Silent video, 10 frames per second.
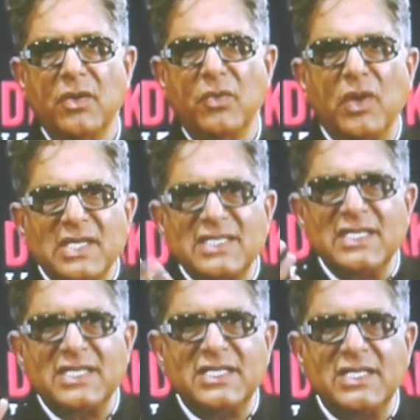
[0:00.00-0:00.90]
What is the
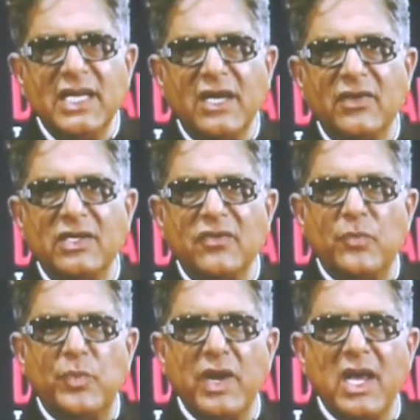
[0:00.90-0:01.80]
secret
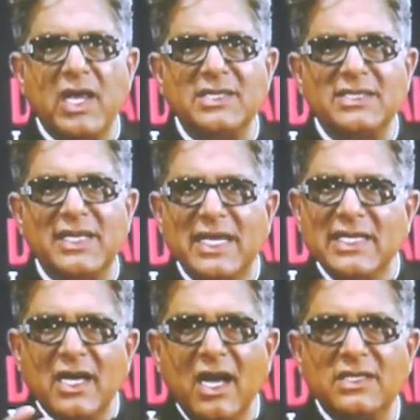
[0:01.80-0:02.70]
of prayers
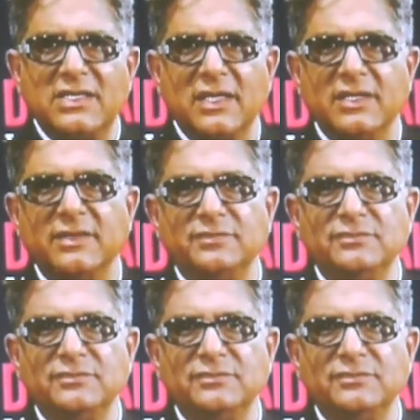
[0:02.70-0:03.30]
getting answered?